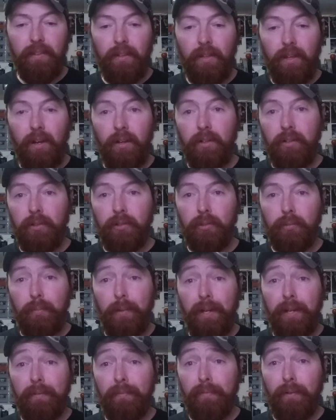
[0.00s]
Conker's
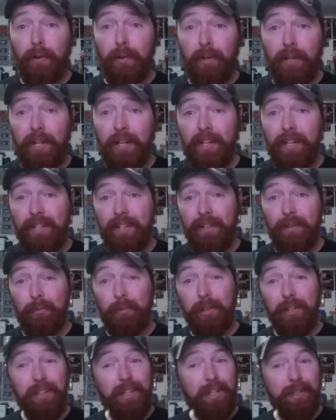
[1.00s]
Bad Fur Day. I
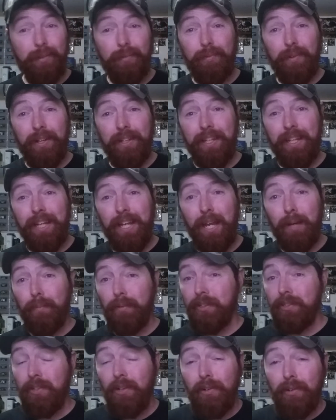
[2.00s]
really like to find that game,
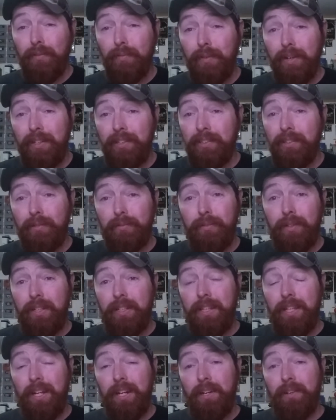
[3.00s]
but it's hard to find stuff
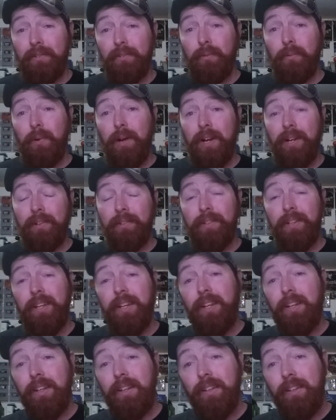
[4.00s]
like that out in the wild.
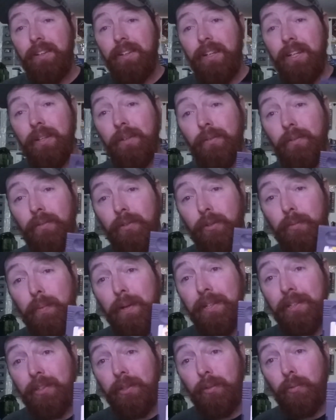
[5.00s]
And
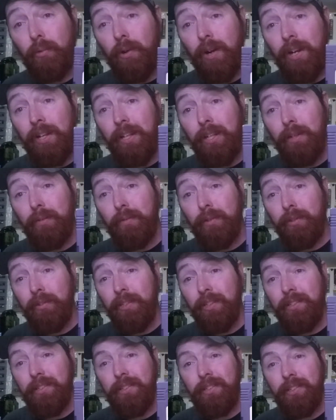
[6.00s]
especially where I live,
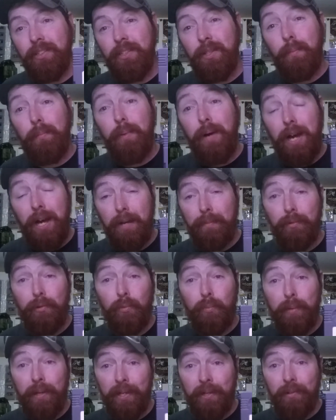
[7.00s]
because this is the
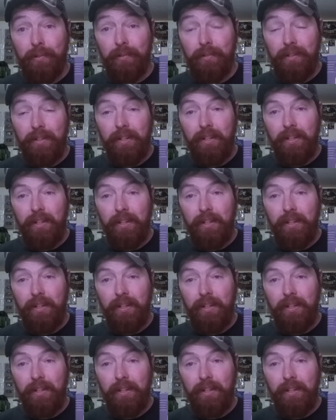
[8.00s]
Bible Belt.